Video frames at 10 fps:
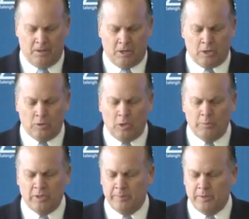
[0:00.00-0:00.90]
our
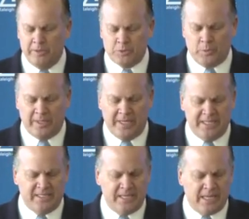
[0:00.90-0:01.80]
global communities want
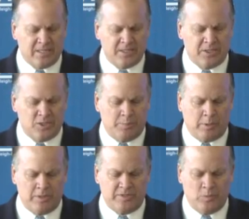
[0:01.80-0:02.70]
easy access to
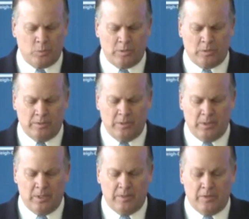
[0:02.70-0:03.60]
parts of the world
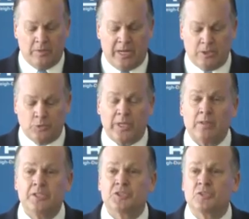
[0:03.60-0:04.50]
that are not
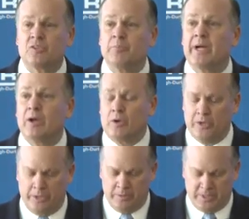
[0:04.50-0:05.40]
directly served by
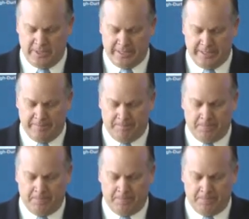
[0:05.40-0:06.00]
RDU today.